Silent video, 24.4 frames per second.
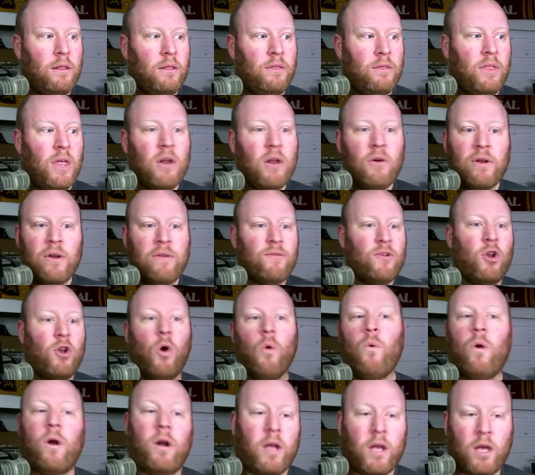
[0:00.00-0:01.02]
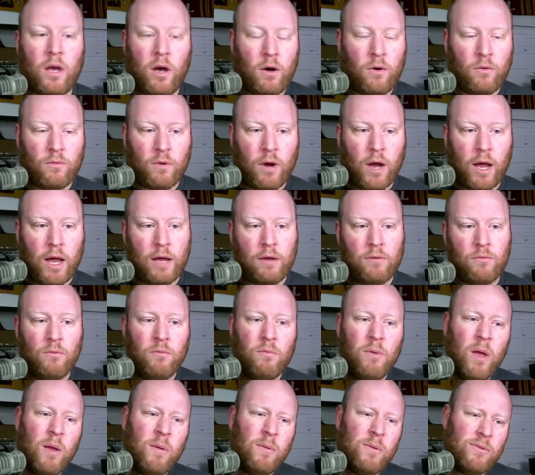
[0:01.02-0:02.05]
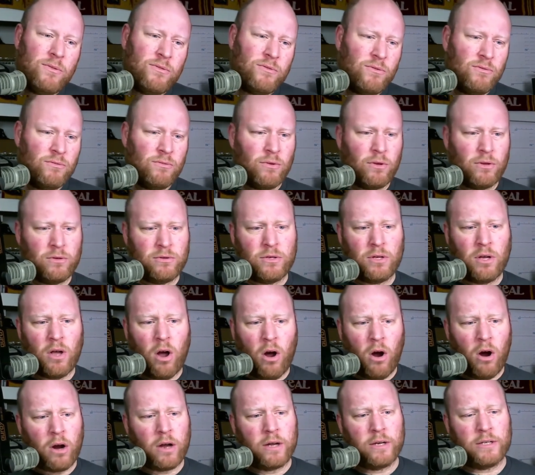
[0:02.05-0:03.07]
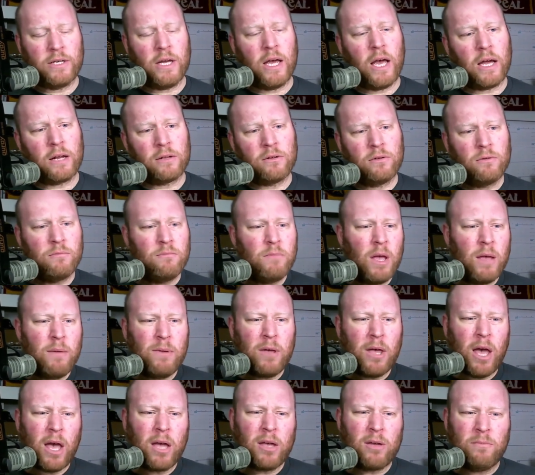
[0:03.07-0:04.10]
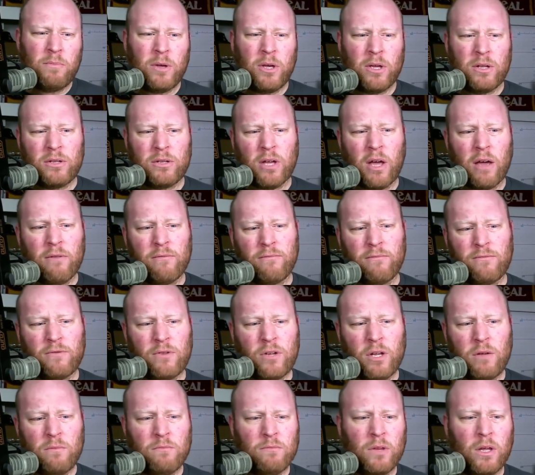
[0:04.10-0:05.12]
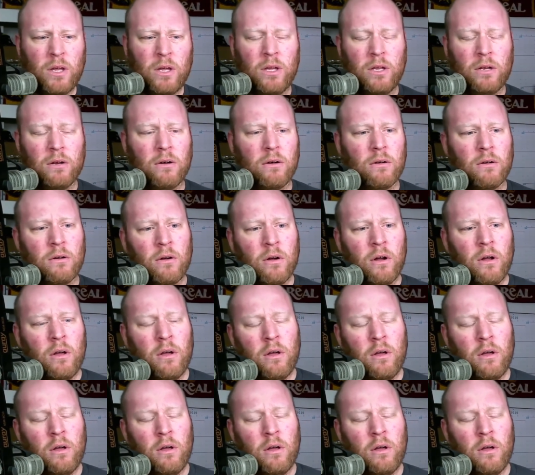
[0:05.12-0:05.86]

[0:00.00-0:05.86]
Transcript: they don't even know where to go, right? Well, maybe you're an architect, or maybe I could be a dev team lead, or